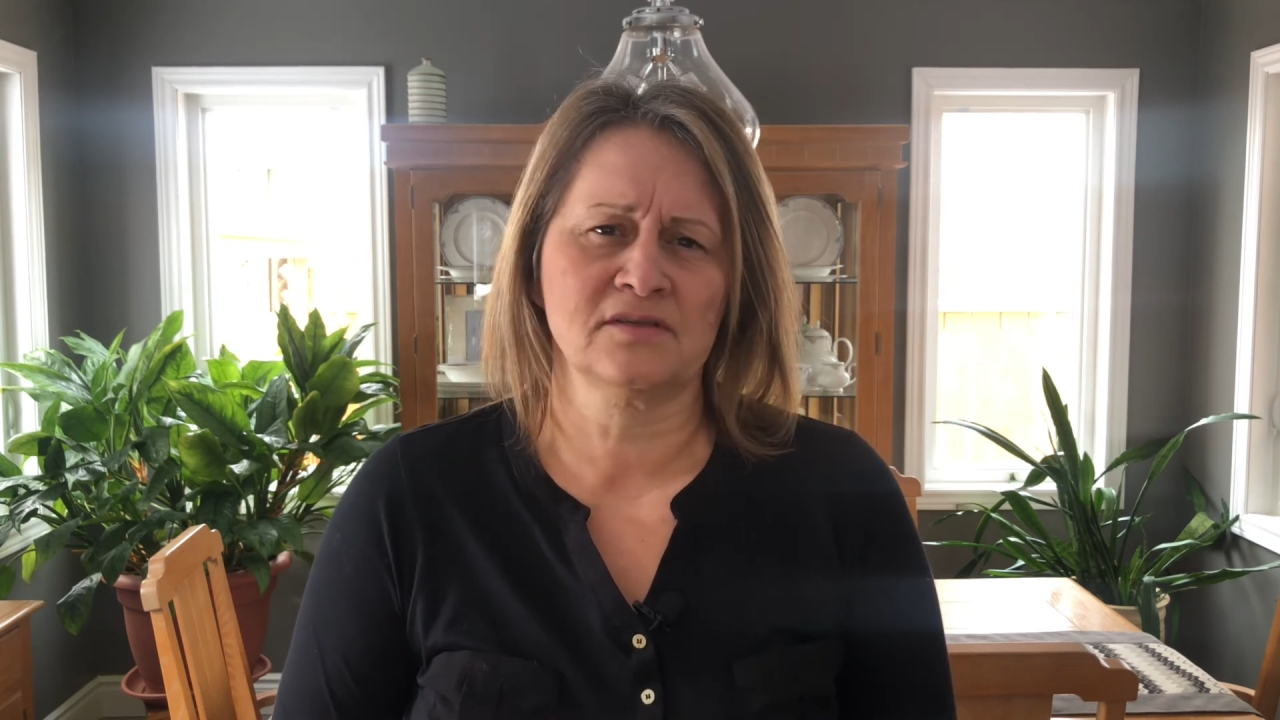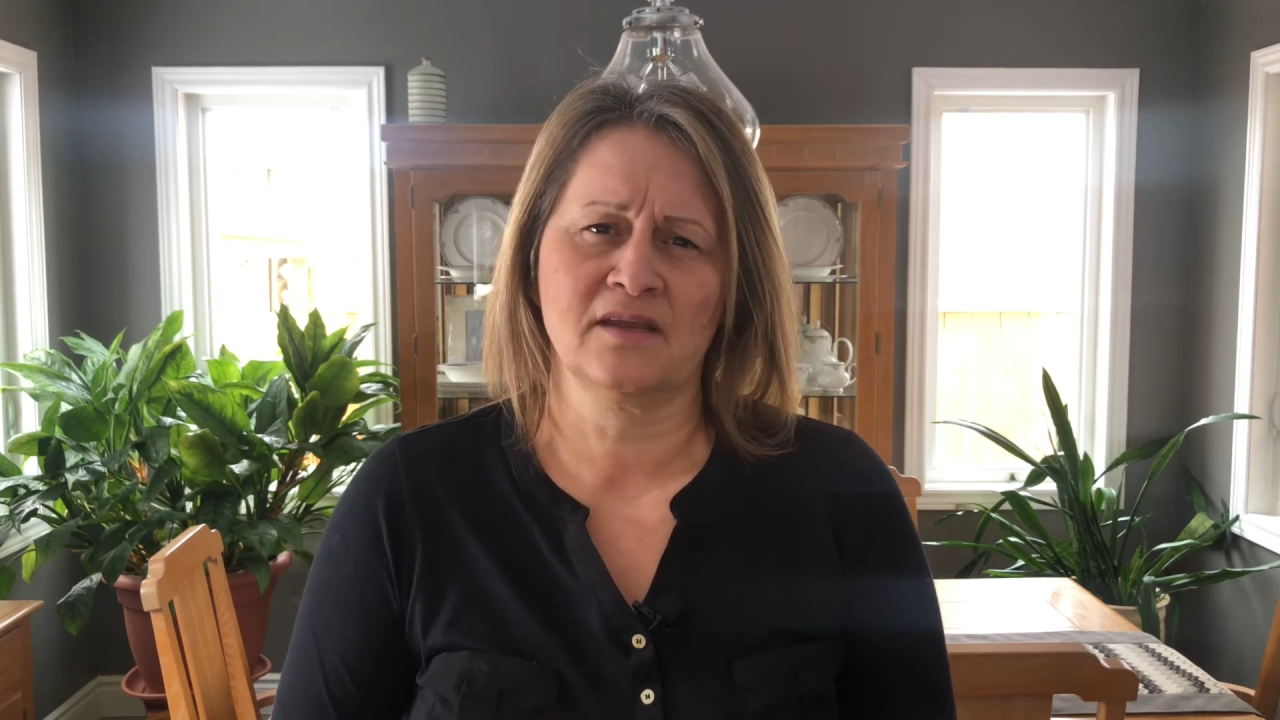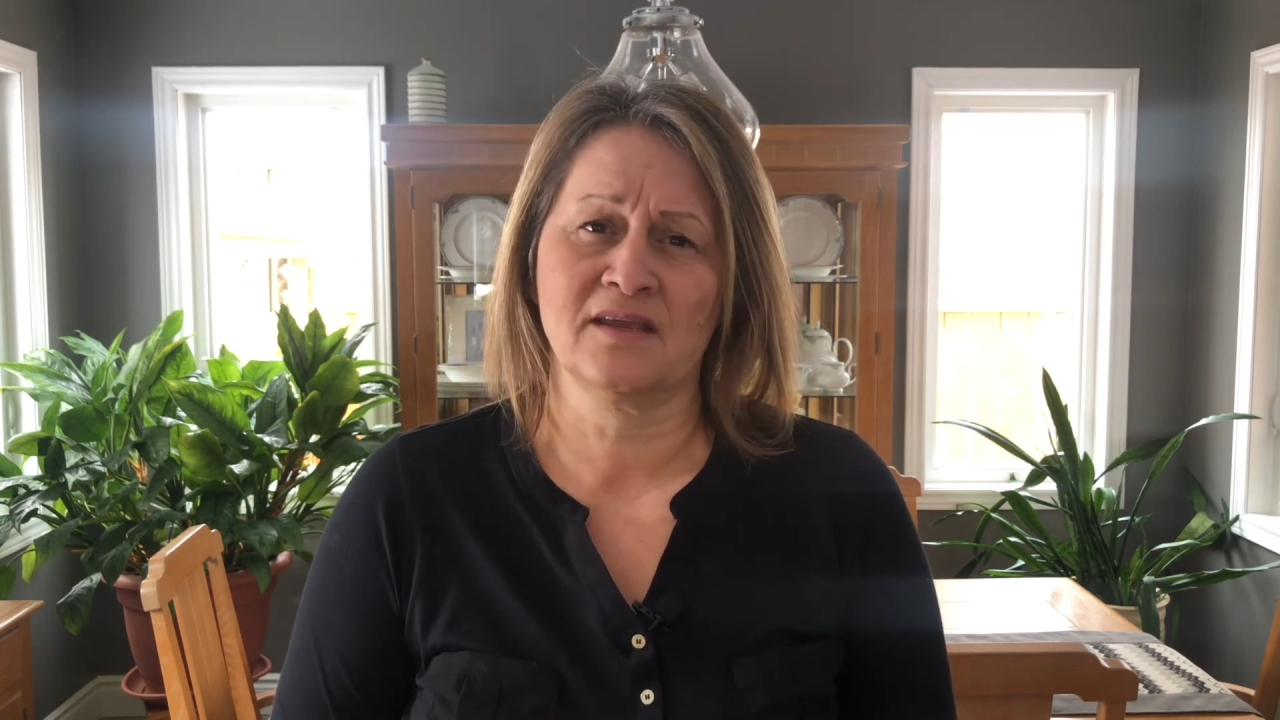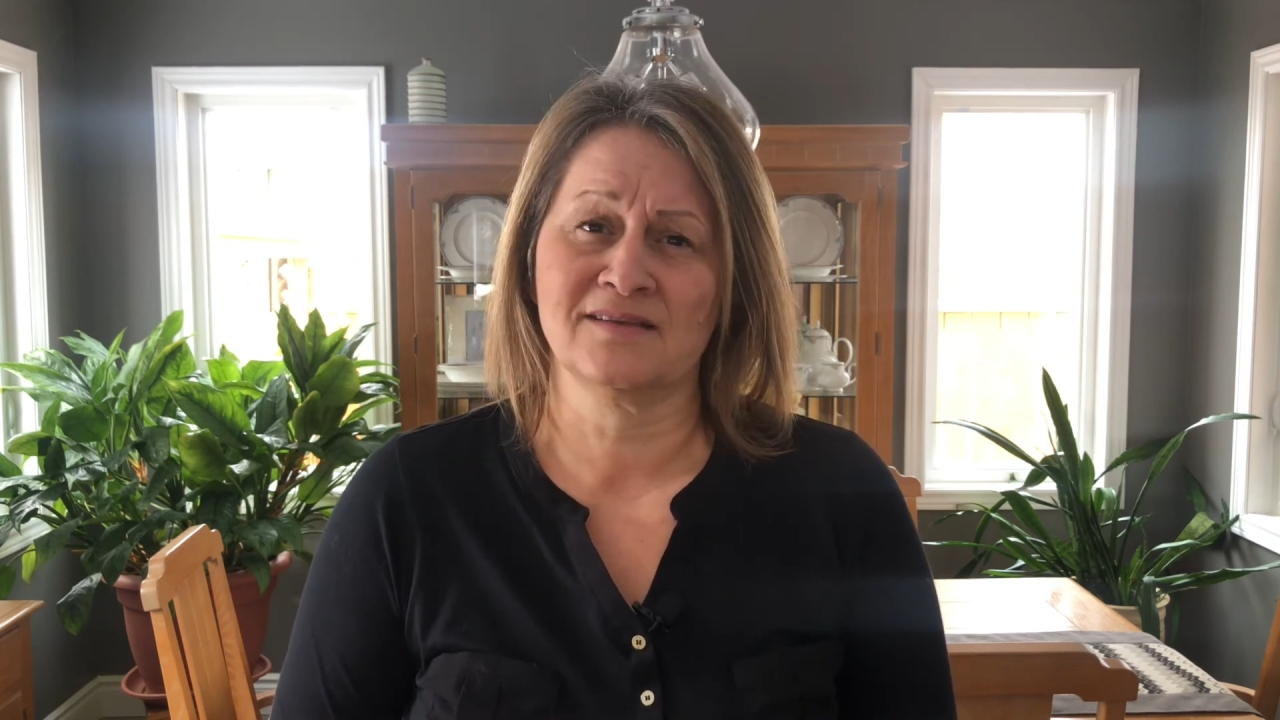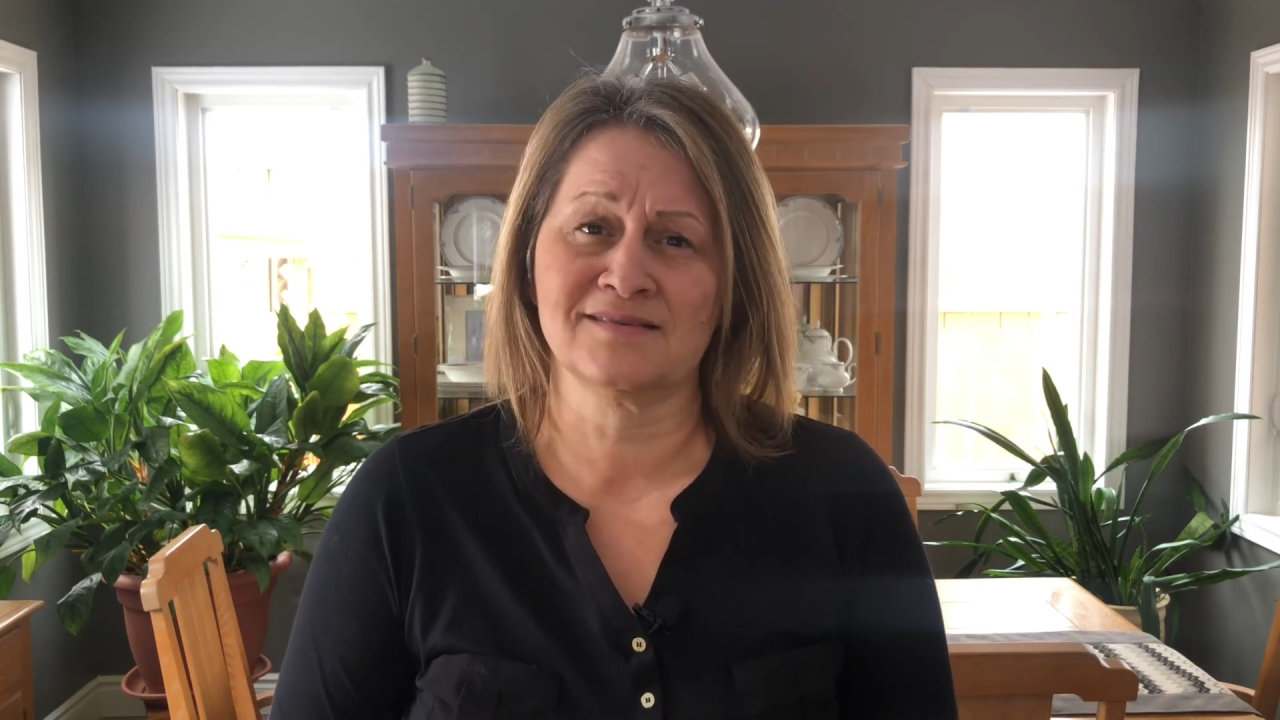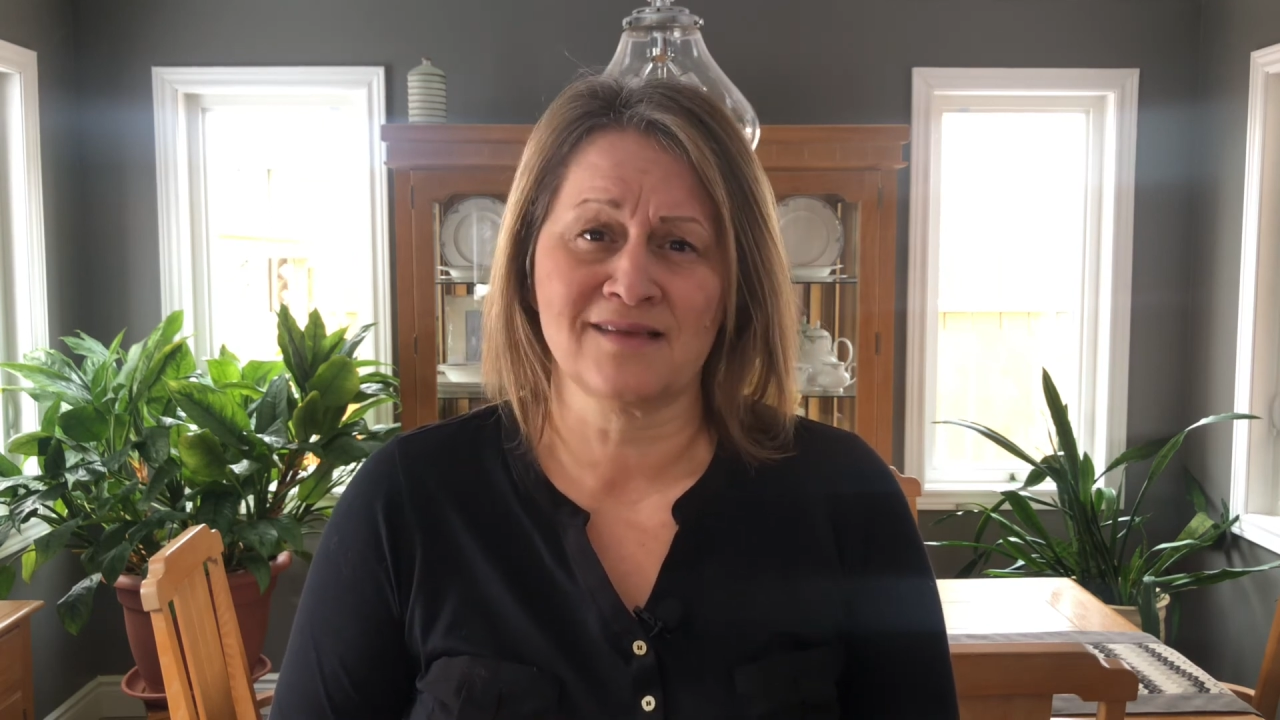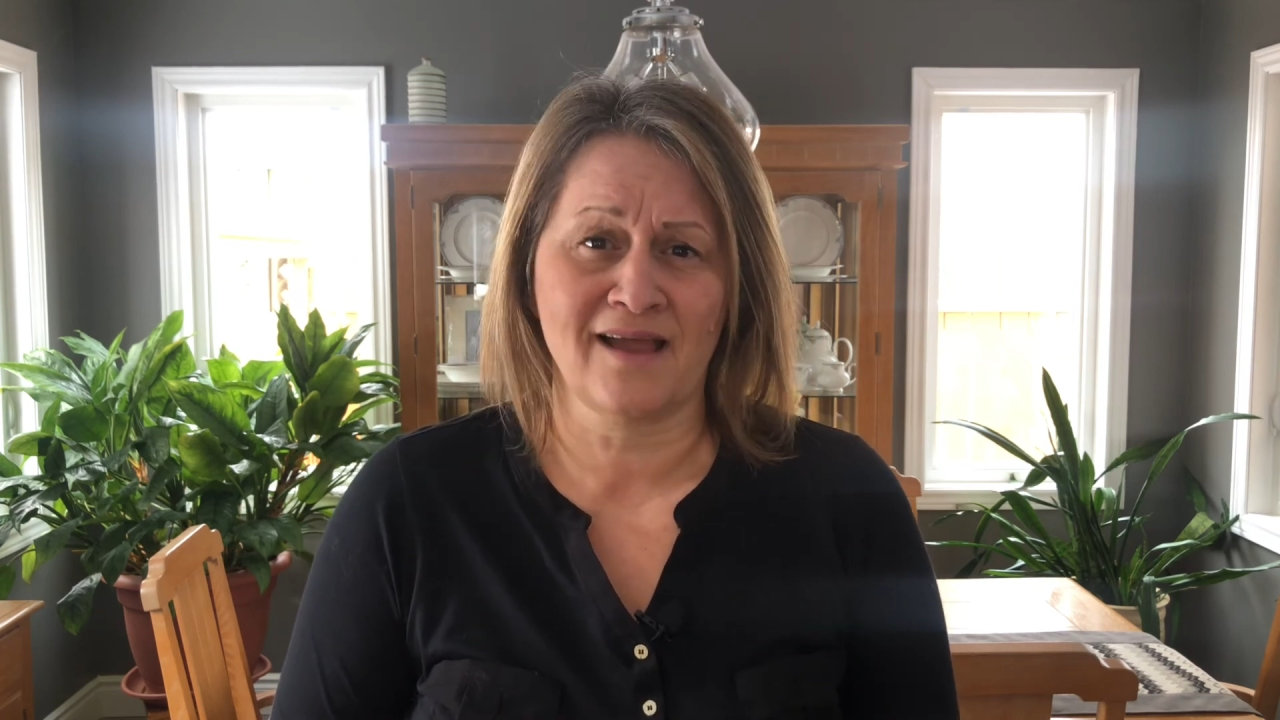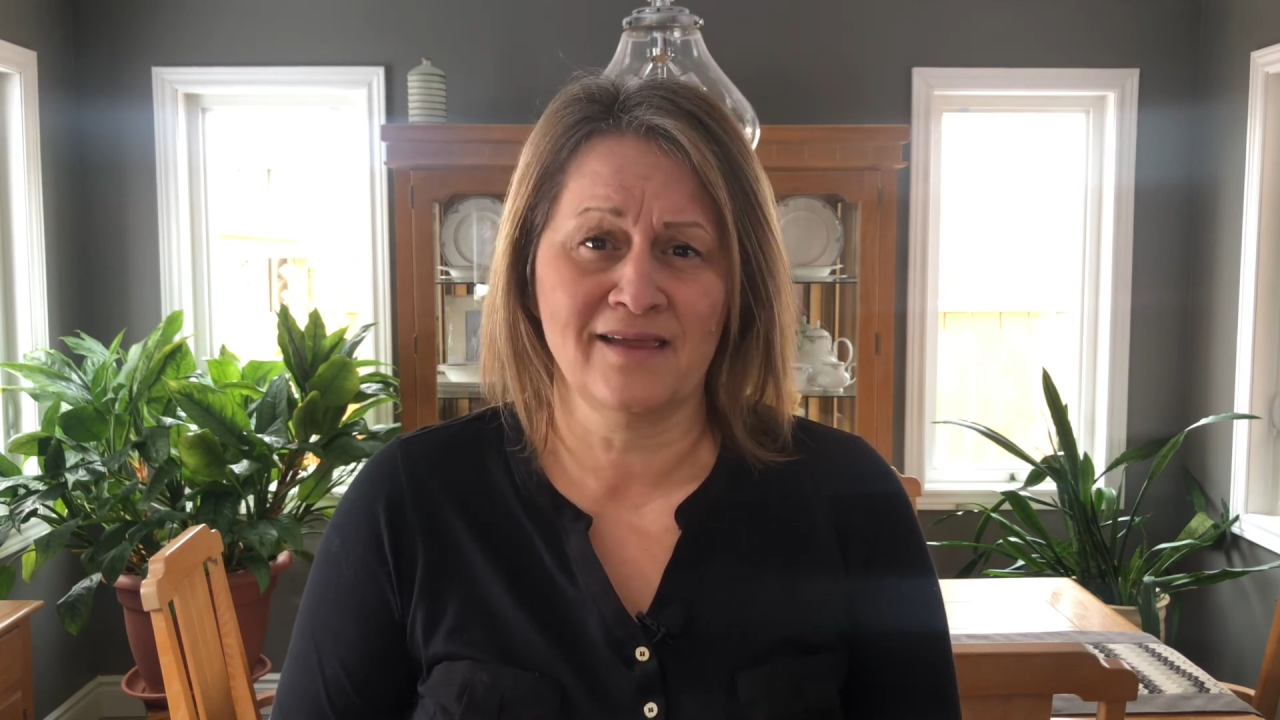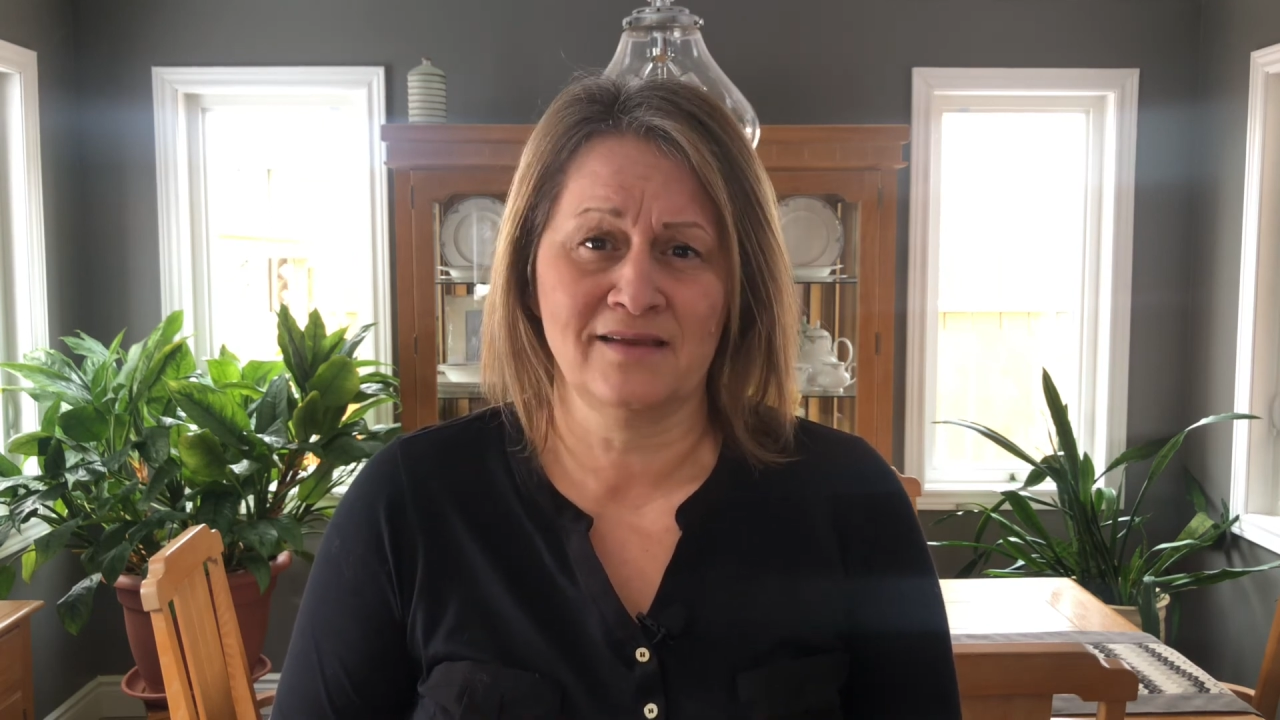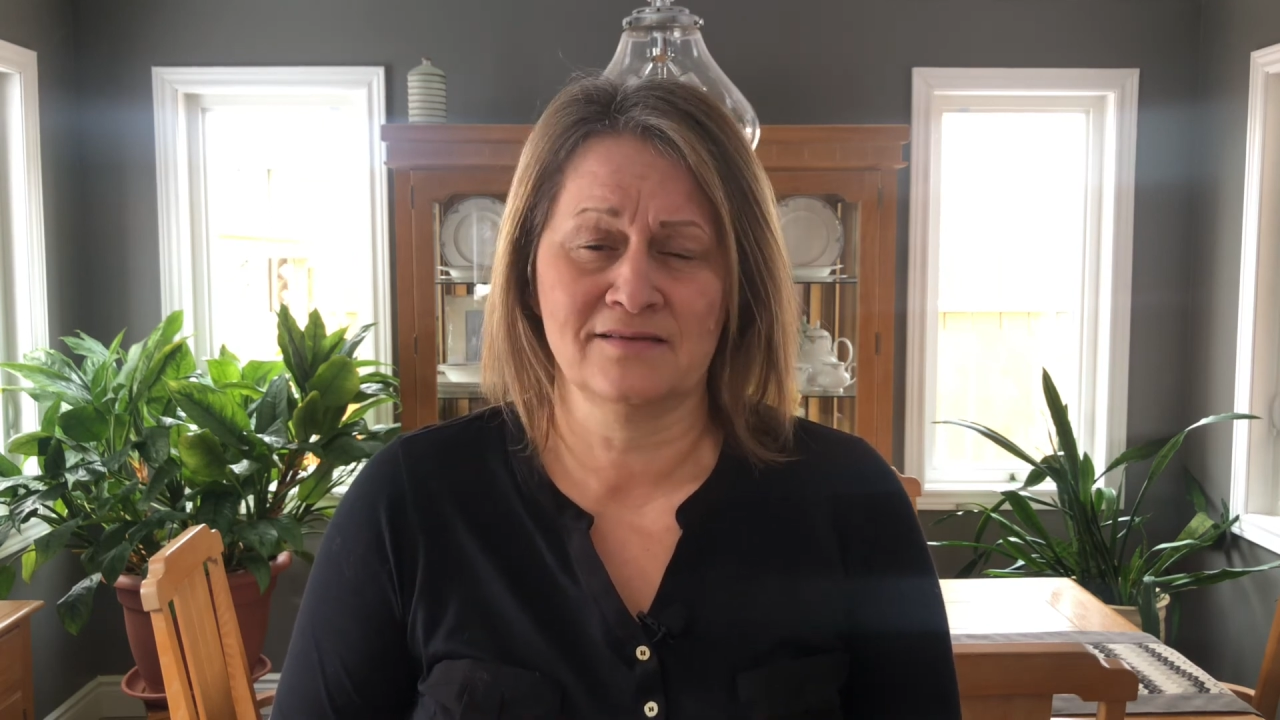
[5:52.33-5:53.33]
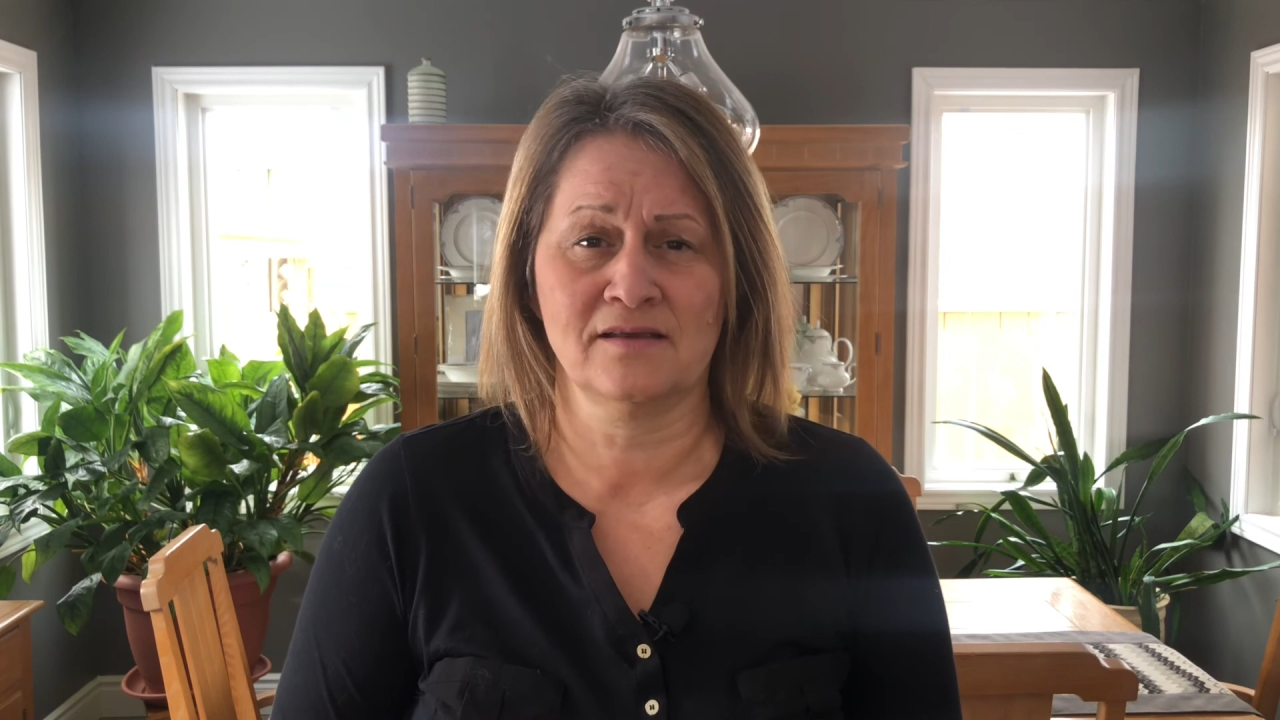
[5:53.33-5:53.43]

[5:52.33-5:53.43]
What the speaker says: and anxieties